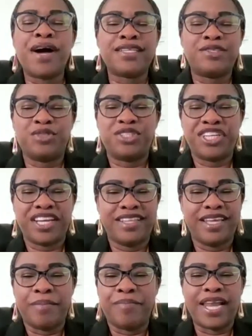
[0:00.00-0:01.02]
go back to
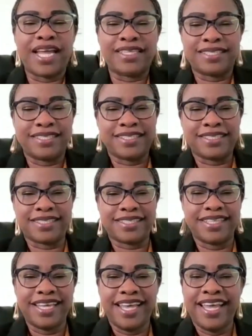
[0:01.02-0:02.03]
check their
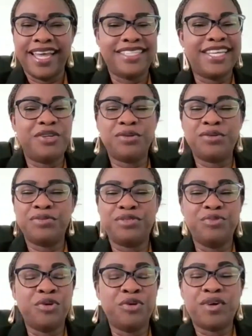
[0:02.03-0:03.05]
balances. They
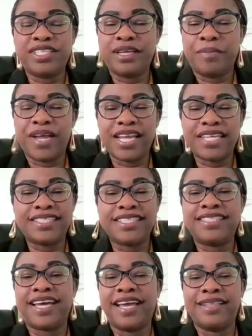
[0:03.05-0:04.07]
don't know what their
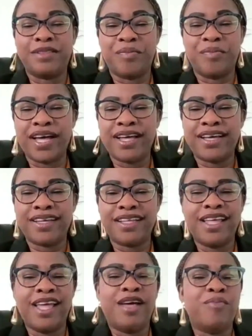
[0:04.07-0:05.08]
balances are in the bank.
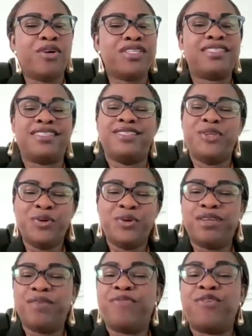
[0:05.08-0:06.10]
But,
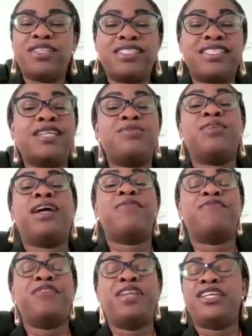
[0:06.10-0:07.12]
the fraudsters would
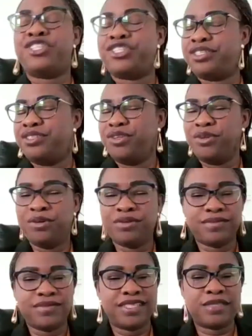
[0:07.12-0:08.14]
have finished,
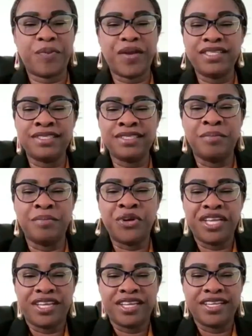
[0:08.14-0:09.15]
spending the
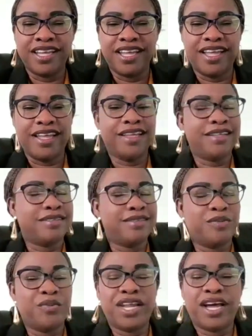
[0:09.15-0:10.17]
money
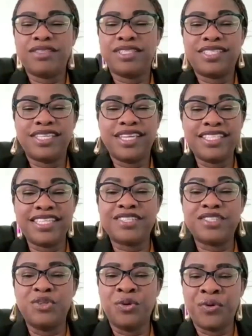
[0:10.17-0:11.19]
without the
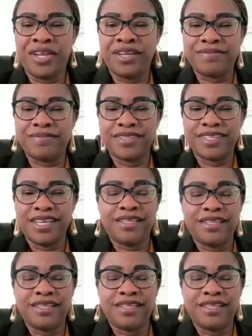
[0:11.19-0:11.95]
teenagers knowing.